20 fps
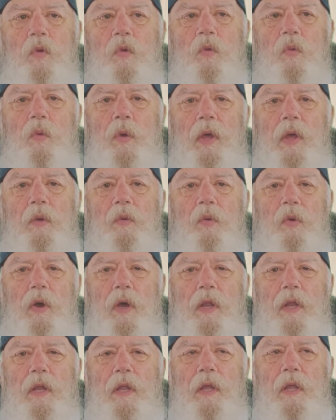we
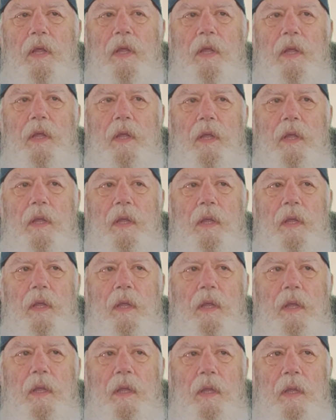would
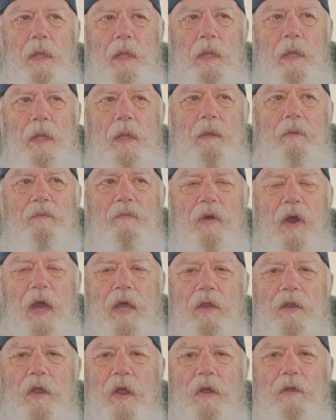
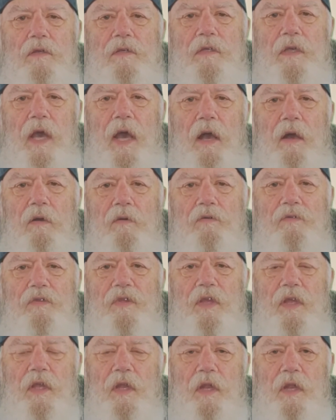find ourselves
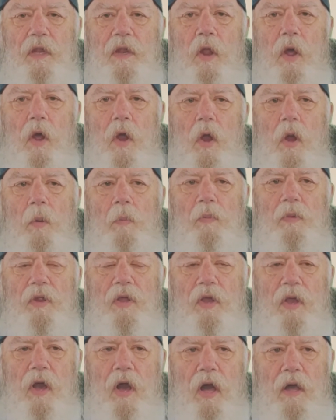in an armed
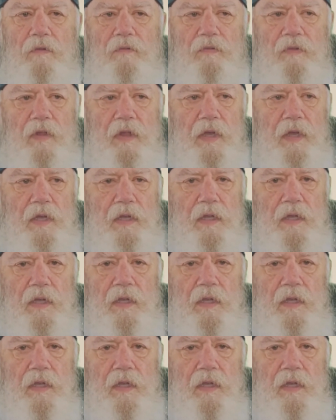conflict.